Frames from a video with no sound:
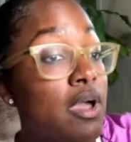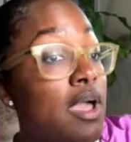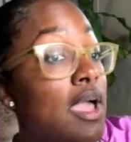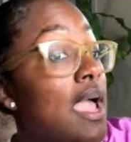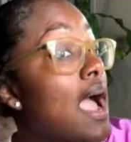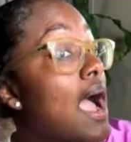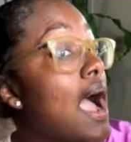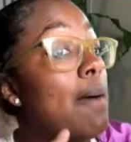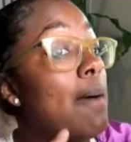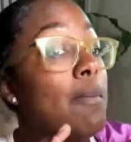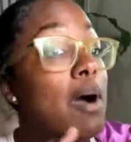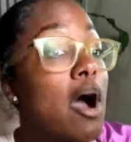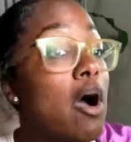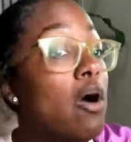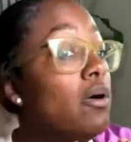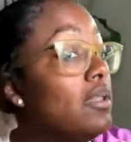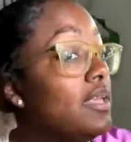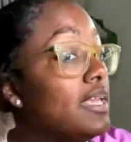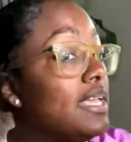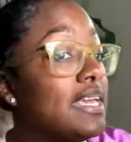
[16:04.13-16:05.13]
I'm only
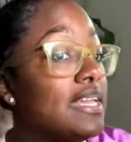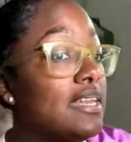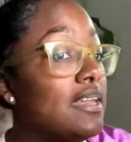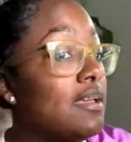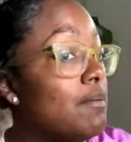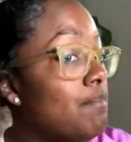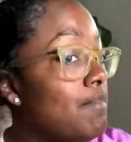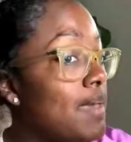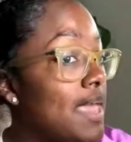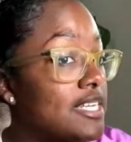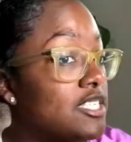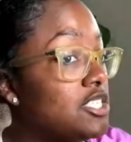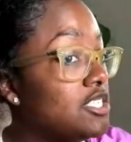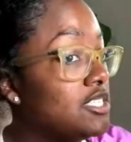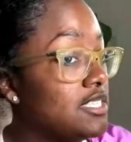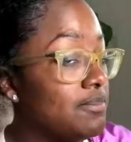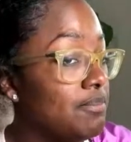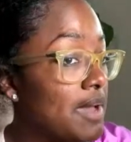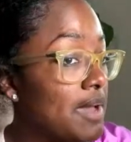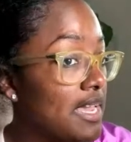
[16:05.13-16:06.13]
getting the matches in my
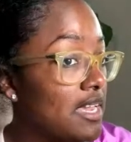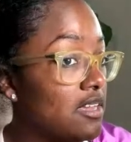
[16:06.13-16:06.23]
inner.